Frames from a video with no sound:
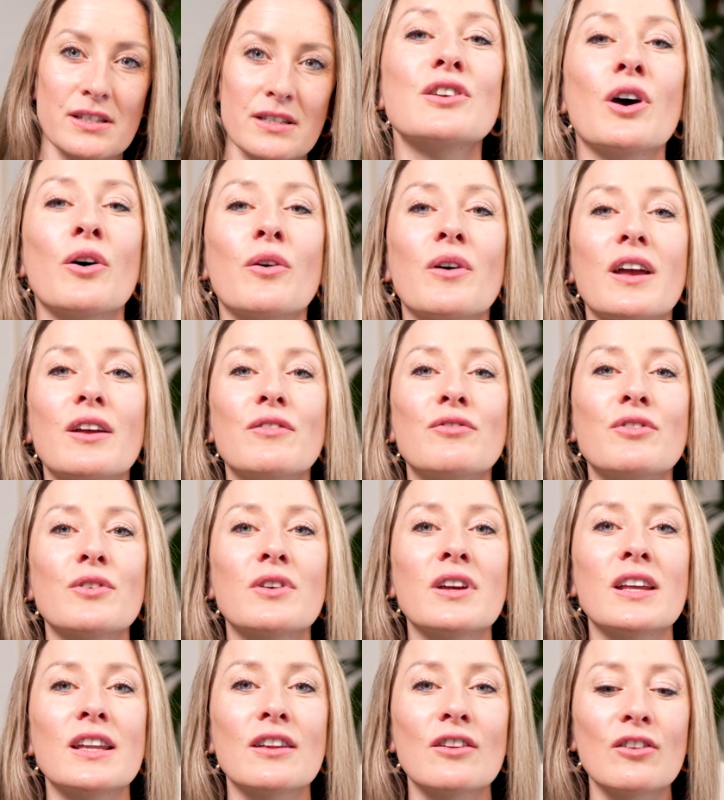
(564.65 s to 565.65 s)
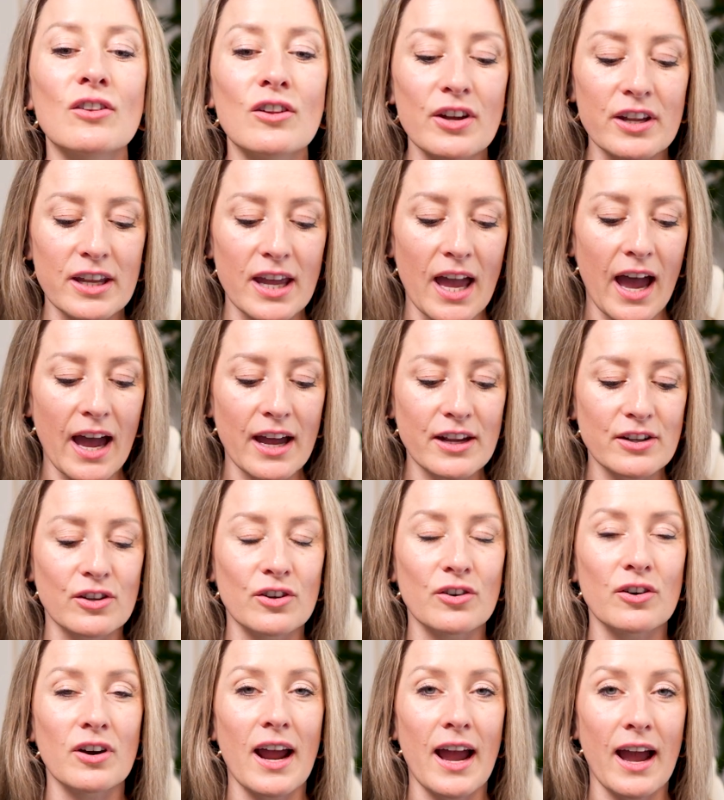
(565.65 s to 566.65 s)
So if you can look at
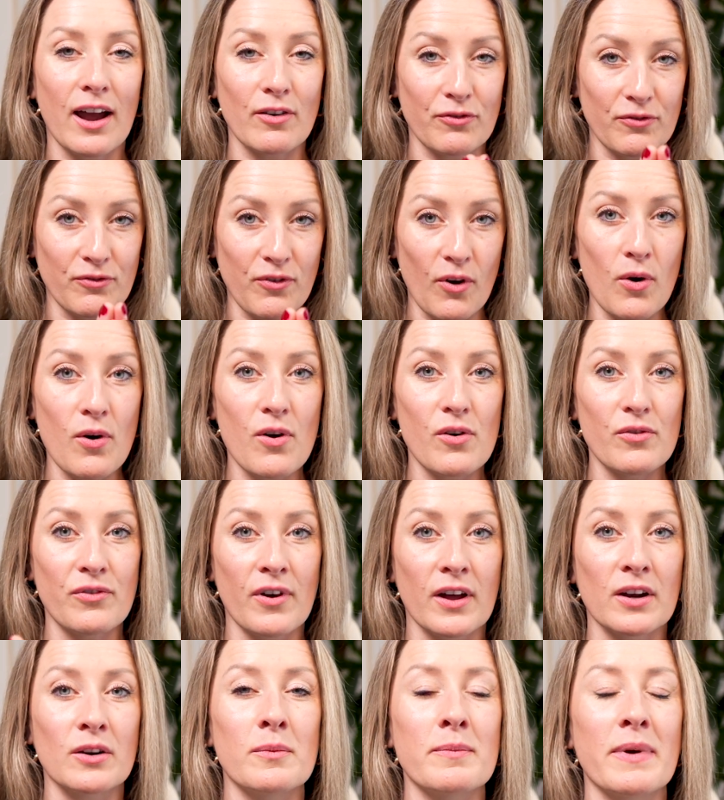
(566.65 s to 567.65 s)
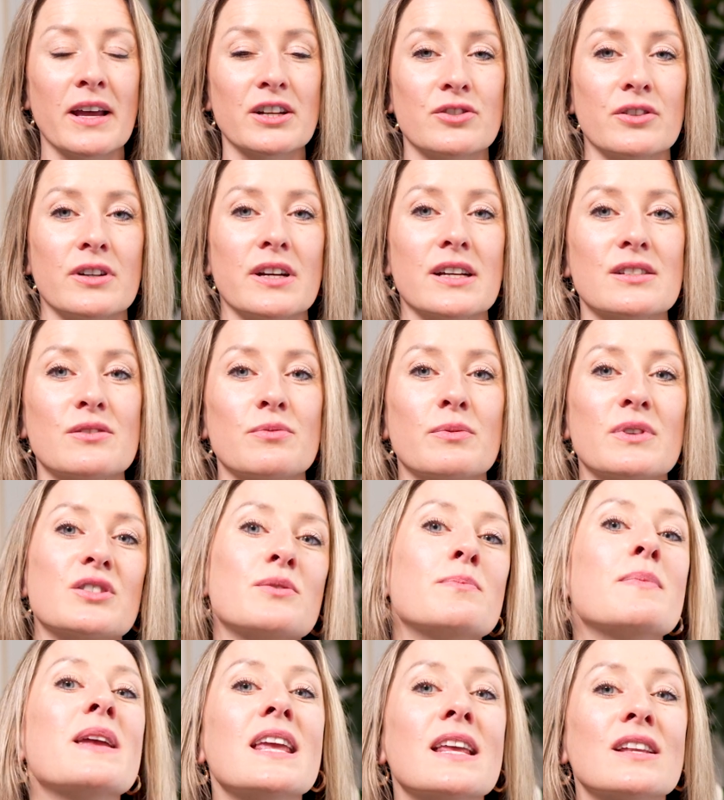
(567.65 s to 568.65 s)
your full funnel metrics,
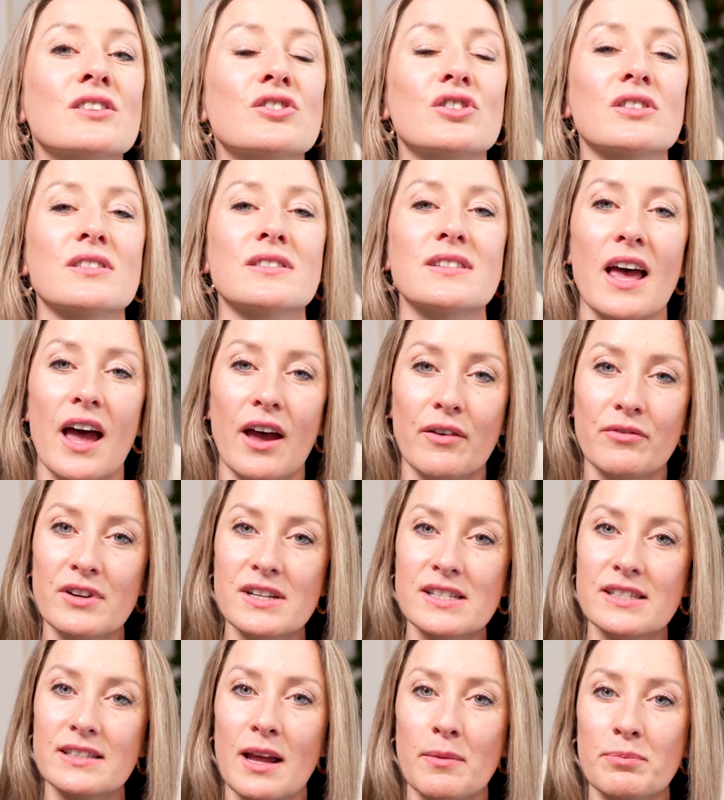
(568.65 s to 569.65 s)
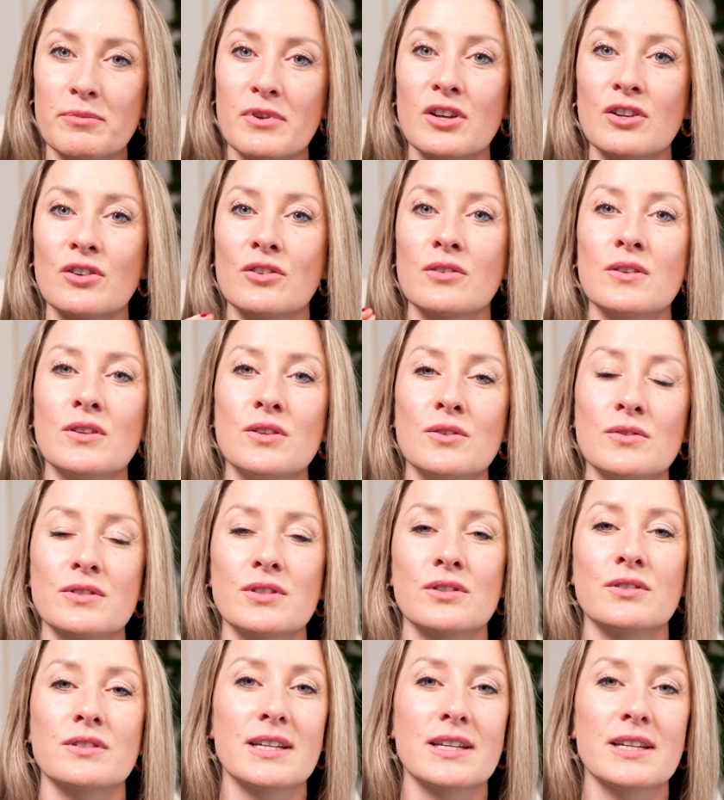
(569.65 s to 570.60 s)
which means just every step that your user